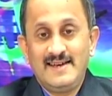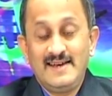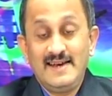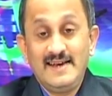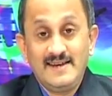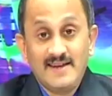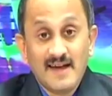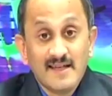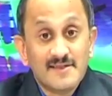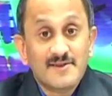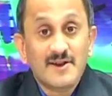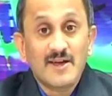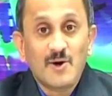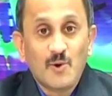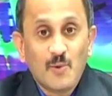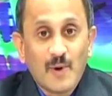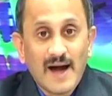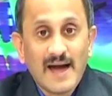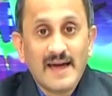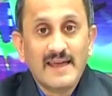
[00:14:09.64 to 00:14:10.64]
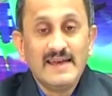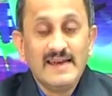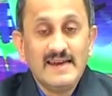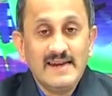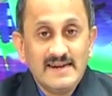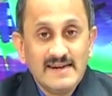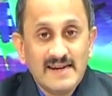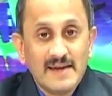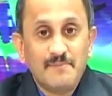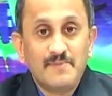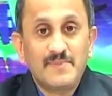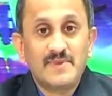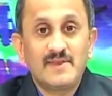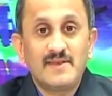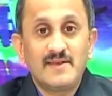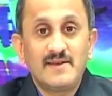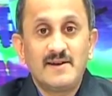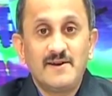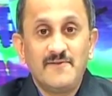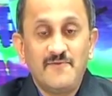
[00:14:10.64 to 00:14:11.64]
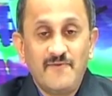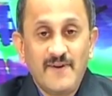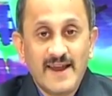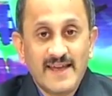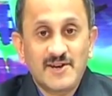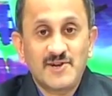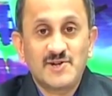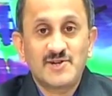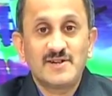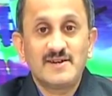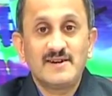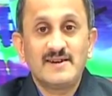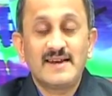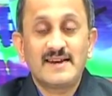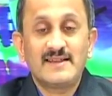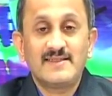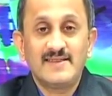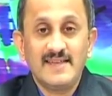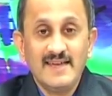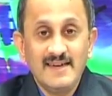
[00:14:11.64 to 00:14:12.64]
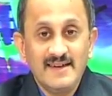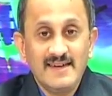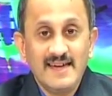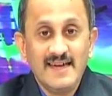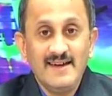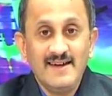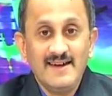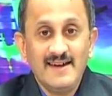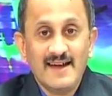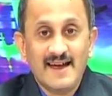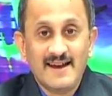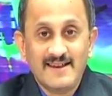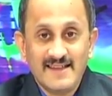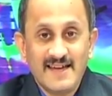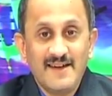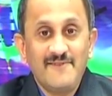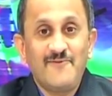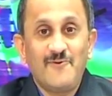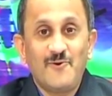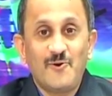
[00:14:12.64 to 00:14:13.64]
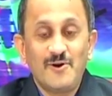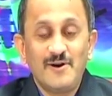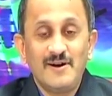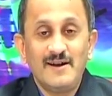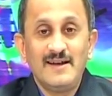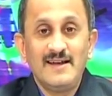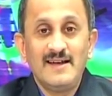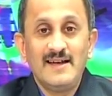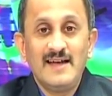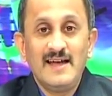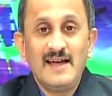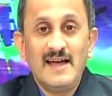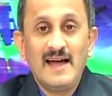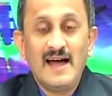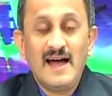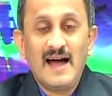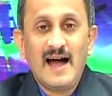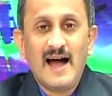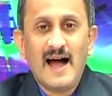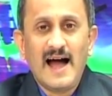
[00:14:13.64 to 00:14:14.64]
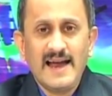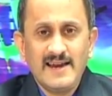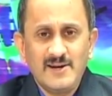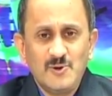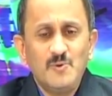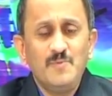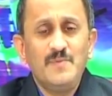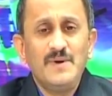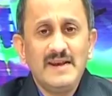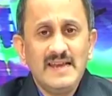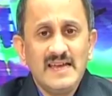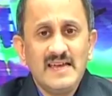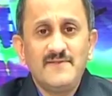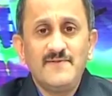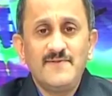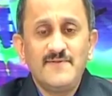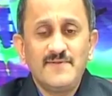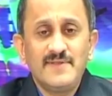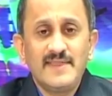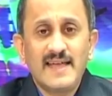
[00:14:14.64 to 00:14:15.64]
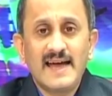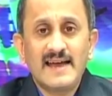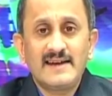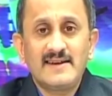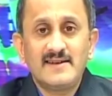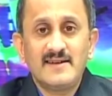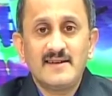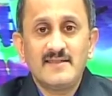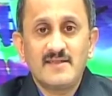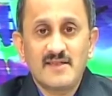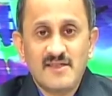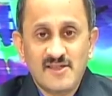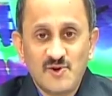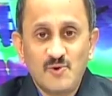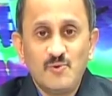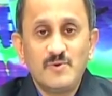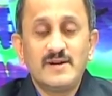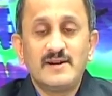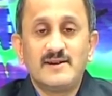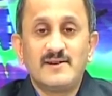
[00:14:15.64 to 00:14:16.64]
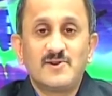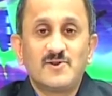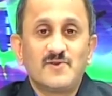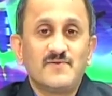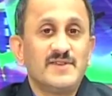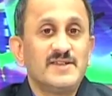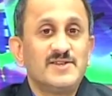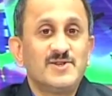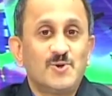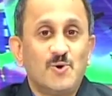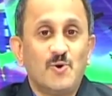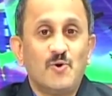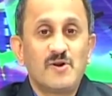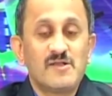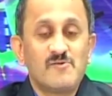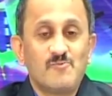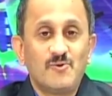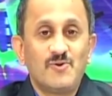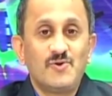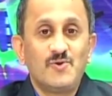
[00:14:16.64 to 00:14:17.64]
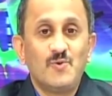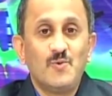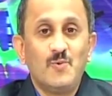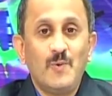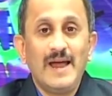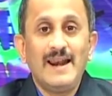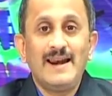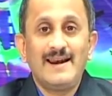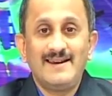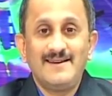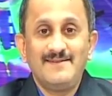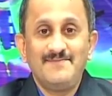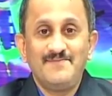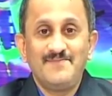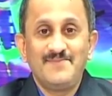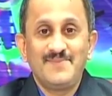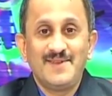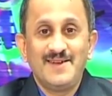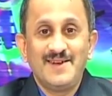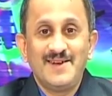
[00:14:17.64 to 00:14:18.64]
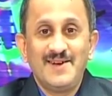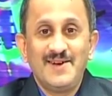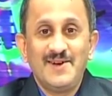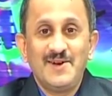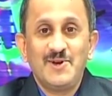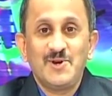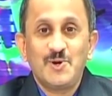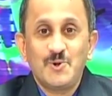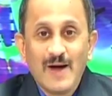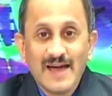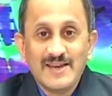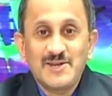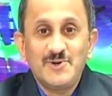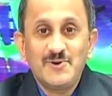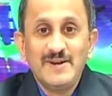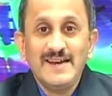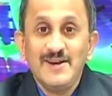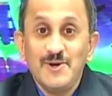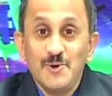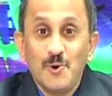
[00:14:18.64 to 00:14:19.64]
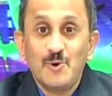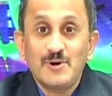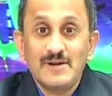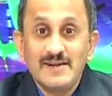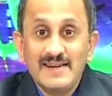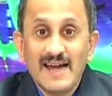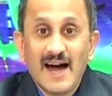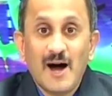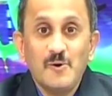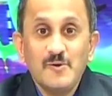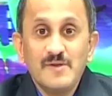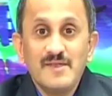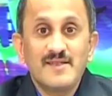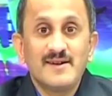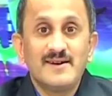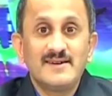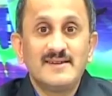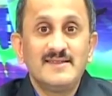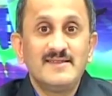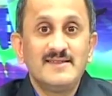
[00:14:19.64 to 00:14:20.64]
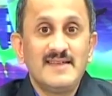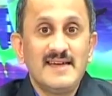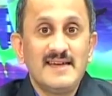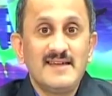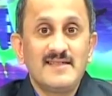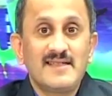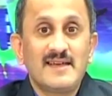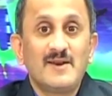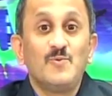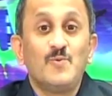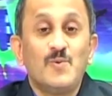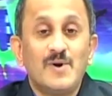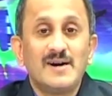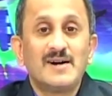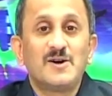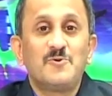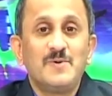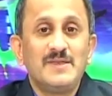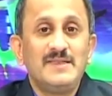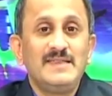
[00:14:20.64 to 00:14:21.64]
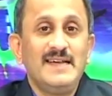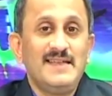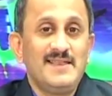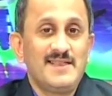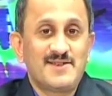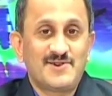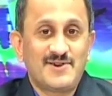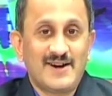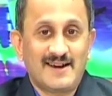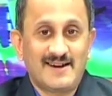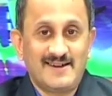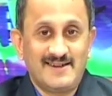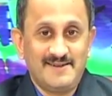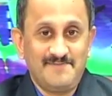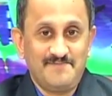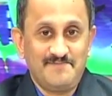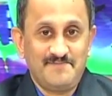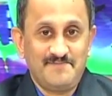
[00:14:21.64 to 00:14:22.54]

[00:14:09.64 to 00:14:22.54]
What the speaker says: It does require in-depth reflection and thinking, and therefore, I do believe that the student of this course would do well to actually note down certain things and work with the instructor.